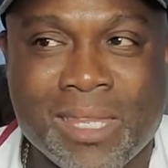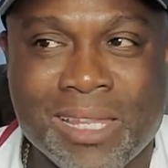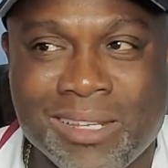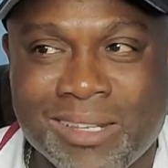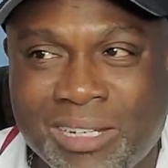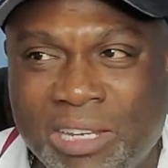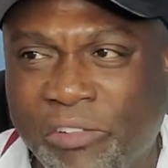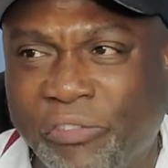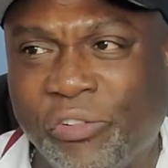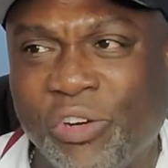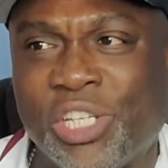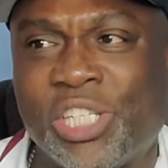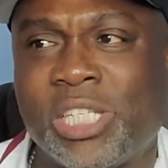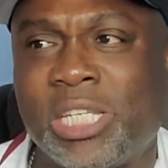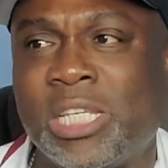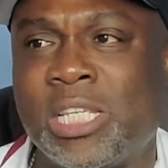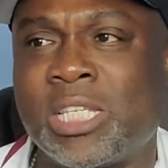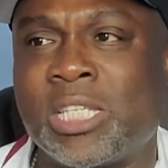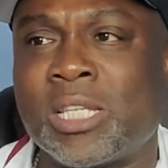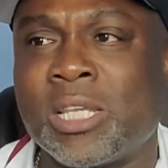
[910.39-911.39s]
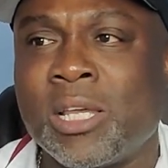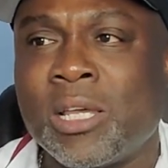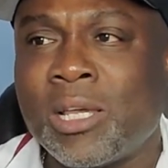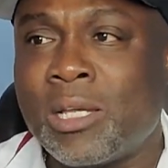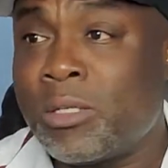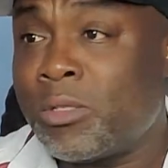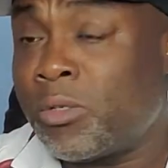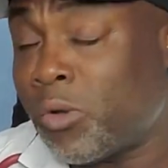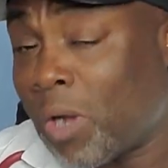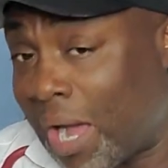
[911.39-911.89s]
The difference is
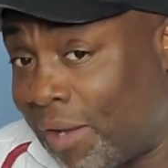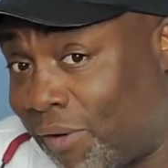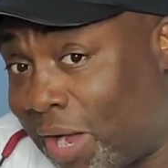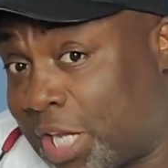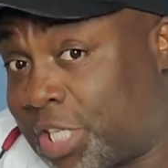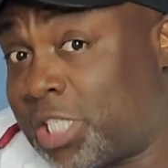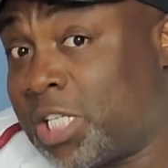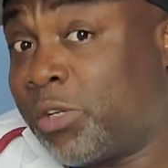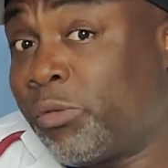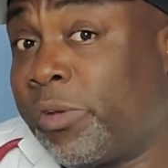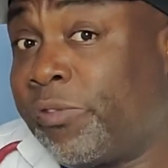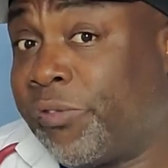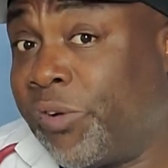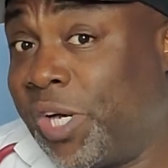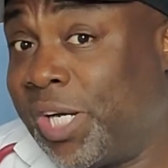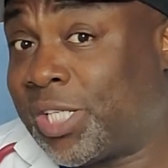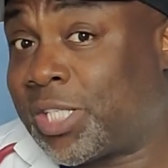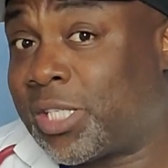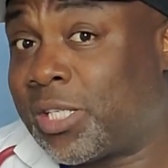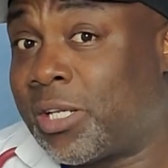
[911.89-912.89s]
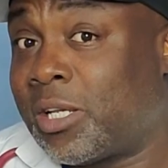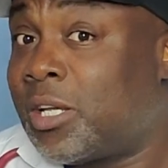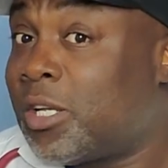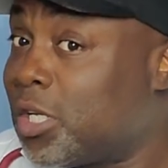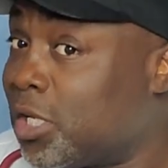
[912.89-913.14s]
you have acid reflux,